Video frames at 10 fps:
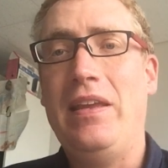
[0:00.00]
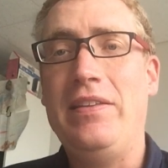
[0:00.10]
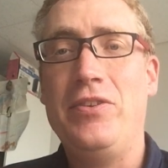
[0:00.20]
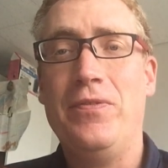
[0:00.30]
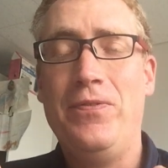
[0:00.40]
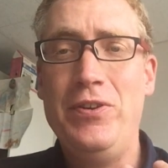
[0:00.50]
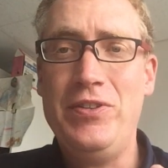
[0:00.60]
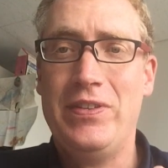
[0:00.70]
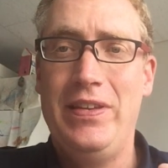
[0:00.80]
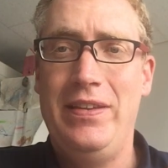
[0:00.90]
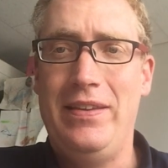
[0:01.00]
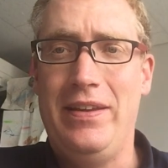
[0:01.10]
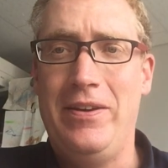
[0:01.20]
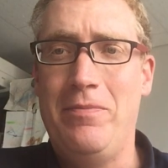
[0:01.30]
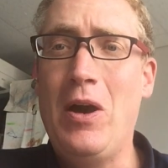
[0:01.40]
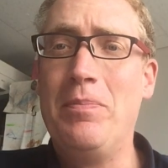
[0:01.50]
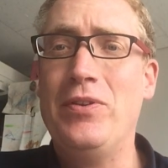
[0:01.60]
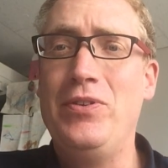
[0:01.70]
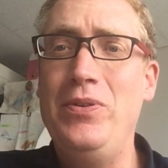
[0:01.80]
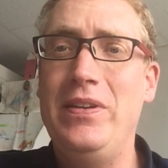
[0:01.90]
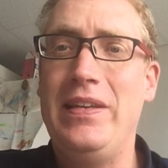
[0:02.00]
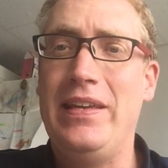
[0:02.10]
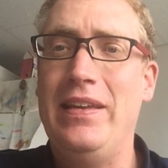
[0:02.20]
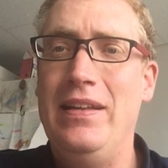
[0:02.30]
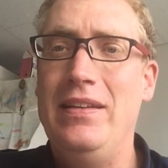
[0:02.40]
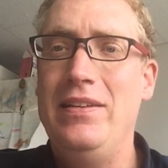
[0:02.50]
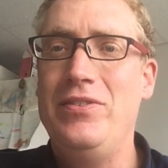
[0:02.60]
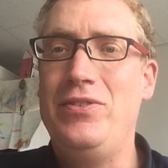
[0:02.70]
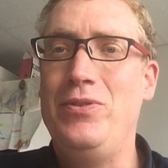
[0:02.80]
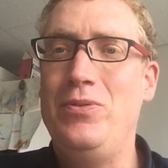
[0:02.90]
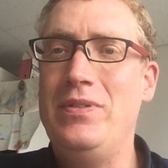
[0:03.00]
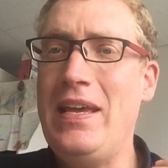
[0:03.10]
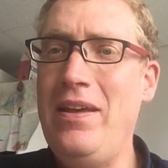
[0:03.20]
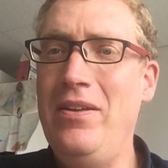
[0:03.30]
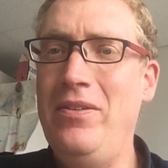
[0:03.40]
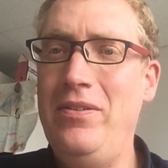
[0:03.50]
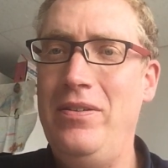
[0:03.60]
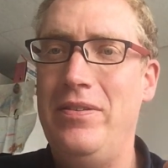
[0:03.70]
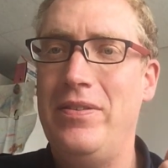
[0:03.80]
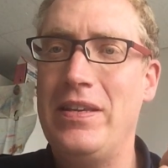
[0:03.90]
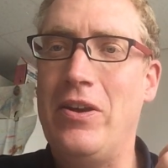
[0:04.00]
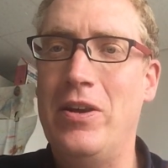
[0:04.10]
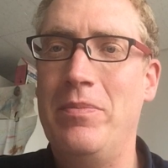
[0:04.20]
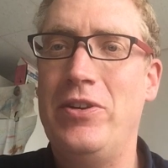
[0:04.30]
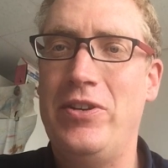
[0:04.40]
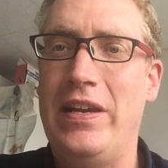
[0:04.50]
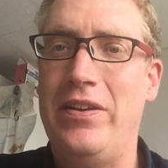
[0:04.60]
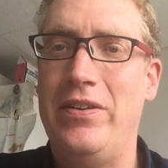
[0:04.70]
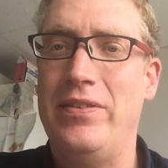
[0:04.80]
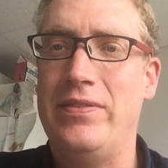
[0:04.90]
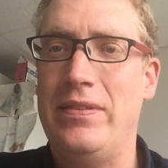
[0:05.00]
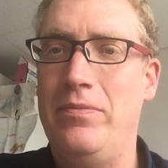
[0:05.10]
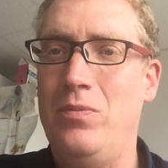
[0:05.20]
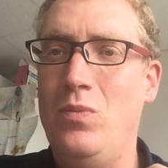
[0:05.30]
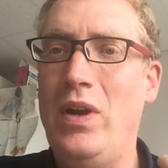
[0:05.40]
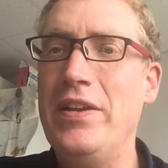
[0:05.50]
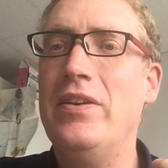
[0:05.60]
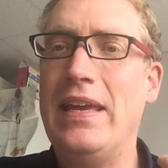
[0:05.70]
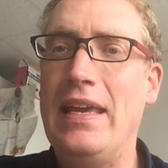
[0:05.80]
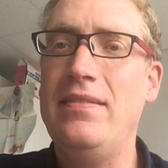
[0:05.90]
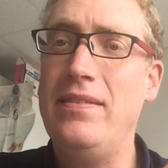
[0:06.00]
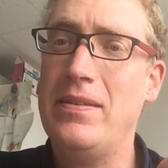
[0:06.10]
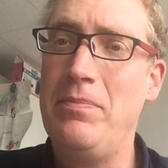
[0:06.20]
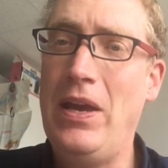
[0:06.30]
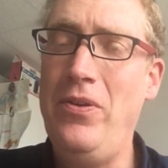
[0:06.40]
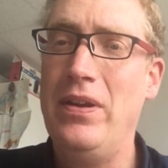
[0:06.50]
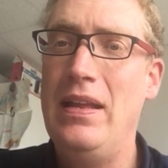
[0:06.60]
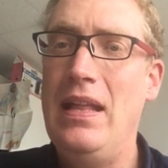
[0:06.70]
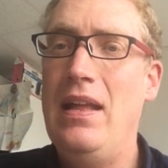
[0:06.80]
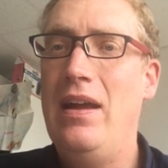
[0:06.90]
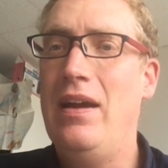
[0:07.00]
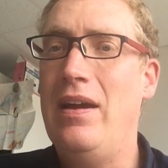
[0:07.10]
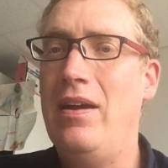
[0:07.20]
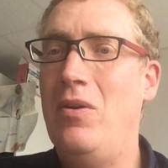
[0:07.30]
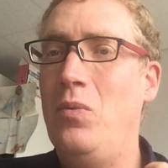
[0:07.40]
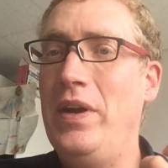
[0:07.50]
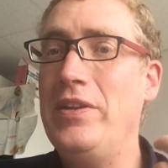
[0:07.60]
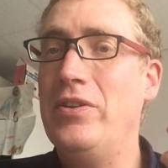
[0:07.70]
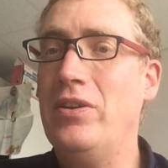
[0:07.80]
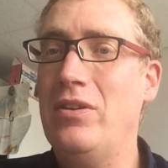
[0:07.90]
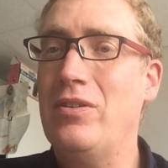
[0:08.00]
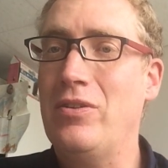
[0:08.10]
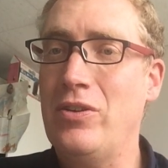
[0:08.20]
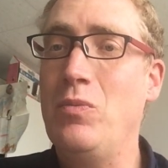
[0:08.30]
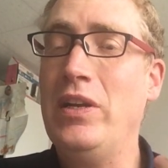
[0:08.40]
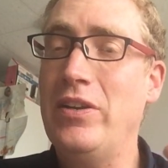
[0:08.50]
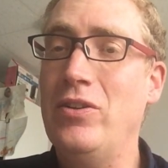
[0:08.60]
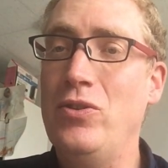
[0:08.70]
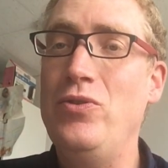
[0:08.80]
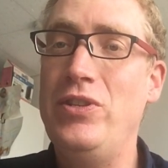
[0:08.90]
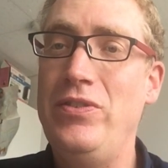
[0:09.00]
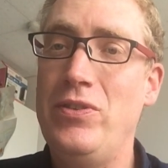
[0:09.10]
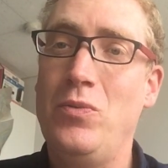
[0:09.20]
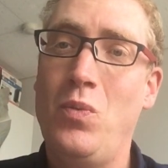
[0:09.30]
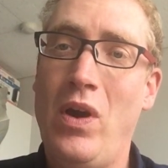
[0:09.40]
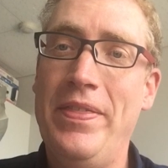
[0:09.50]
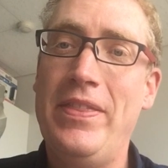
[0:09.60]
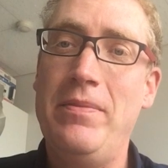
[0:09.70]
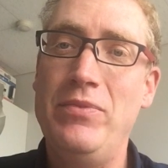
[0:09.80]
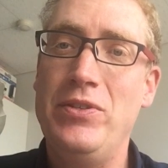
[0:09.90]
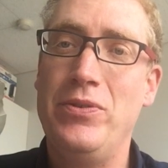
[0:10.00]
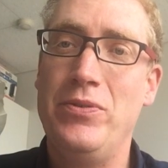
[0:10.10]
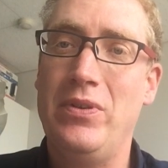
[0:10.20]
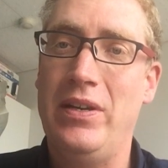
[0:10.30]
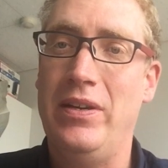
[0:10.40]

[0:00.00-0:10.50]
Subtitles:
It's your first opportunity to tell the arbitrators what your case is about, what conclusions you want them to